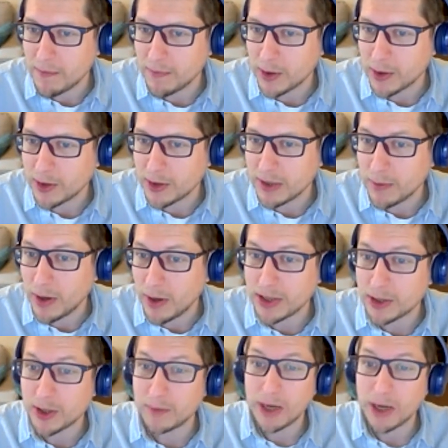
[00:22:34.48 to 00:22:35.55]
content marketing
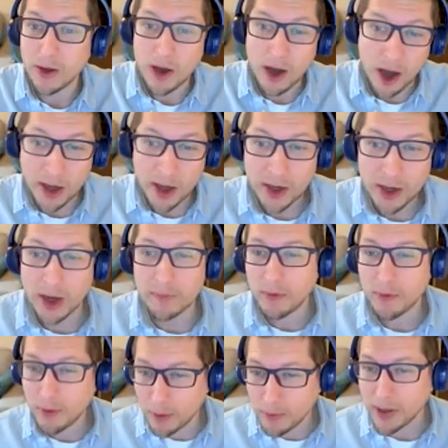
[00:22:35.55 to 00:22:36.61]
is going to be a lot harder. I'd
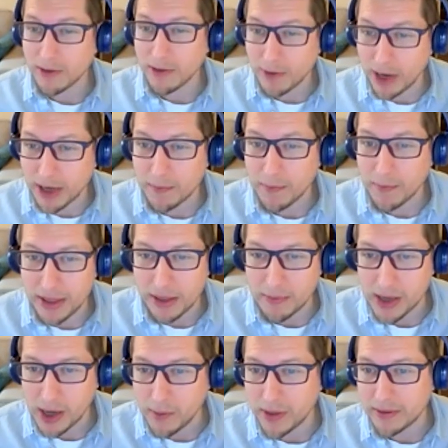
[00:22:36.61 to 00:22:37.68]
probably recommend them
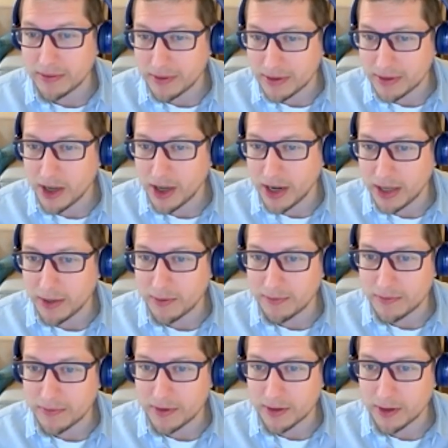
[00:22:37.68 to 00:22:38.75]
going certainly
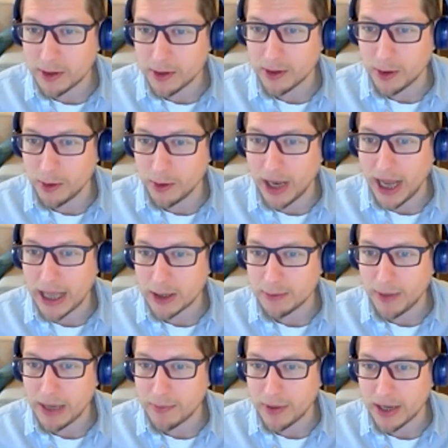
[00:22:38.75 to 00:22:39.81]
on Google Ads,
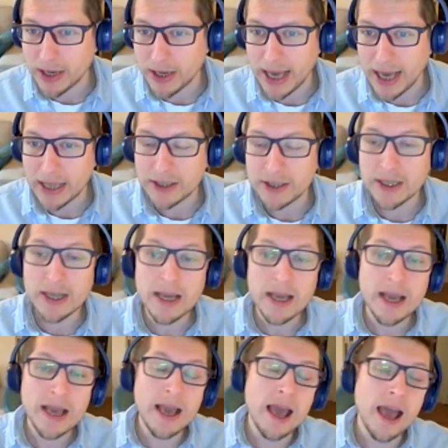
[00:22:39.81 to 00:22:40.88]
pay-per-click ads.
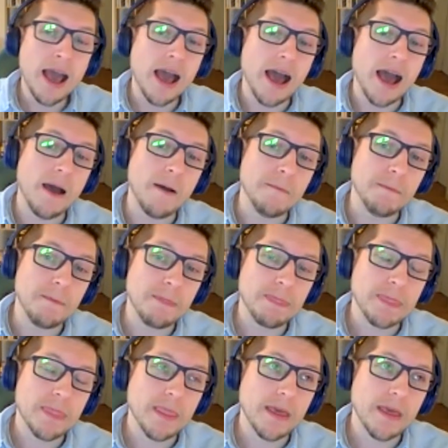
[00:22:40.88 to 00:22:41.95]

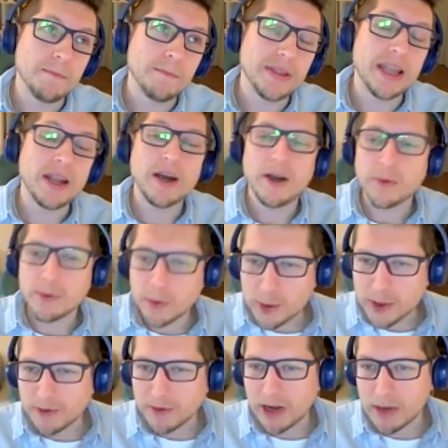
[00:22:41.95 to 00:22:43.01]
But then I would
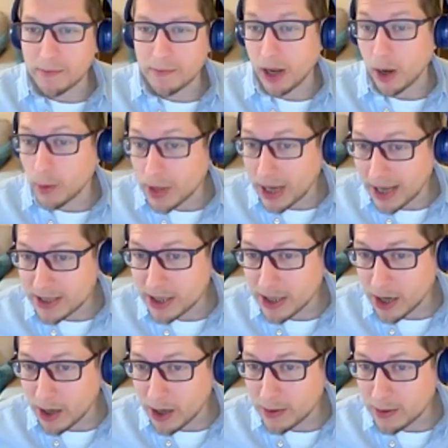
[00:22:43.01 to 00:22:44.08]
also recommend local
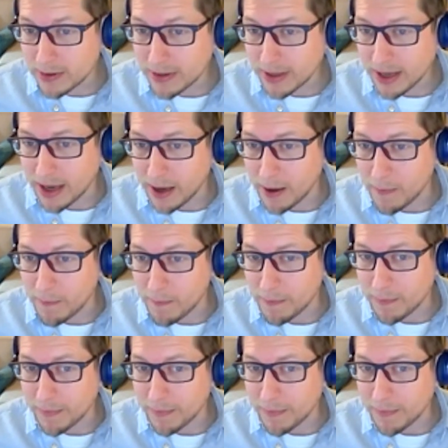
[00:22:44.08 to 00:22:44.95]
SEO. Right.